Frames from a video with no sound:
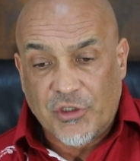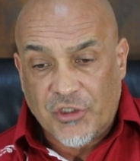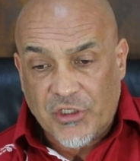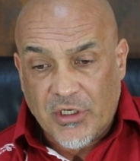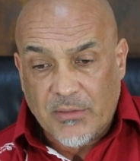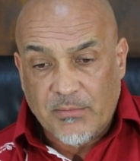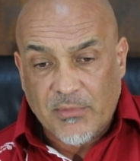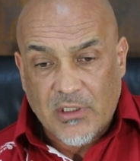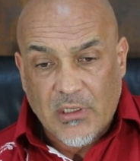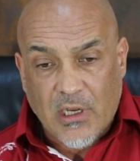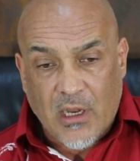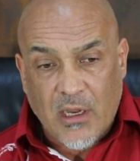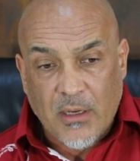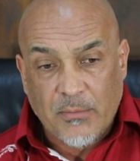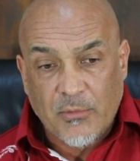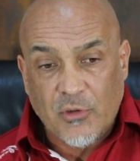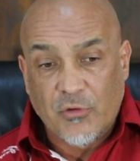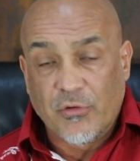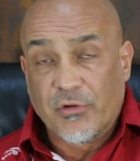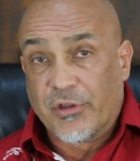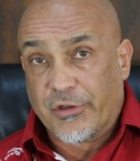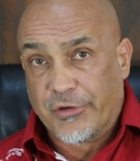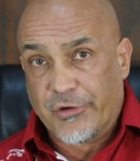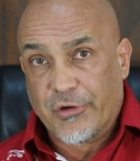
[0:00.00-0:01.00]
gym time
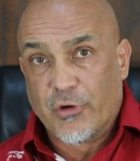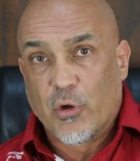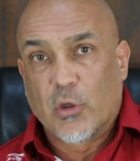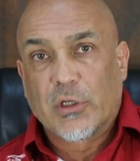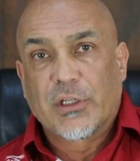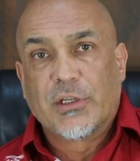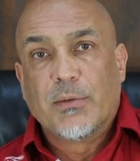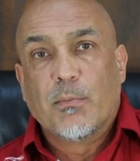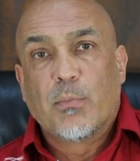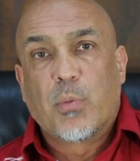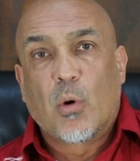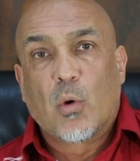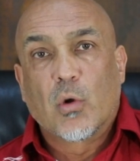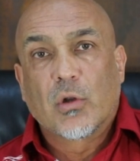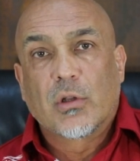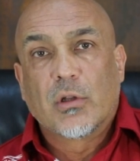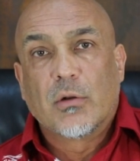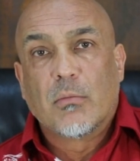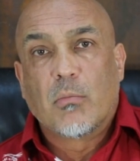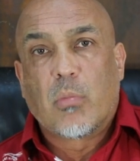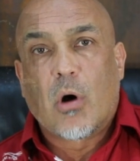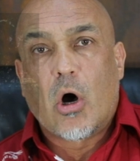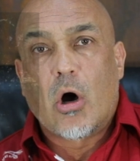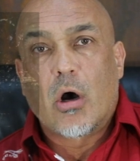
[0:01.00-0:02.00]
to the not
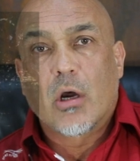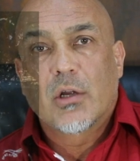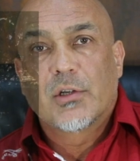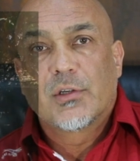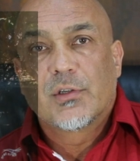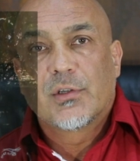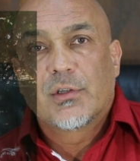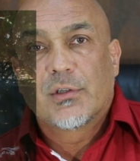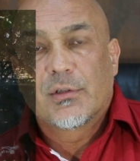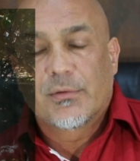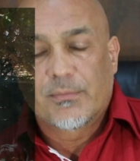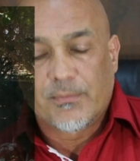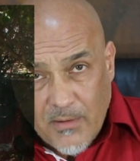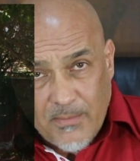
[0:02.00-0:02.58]
important box.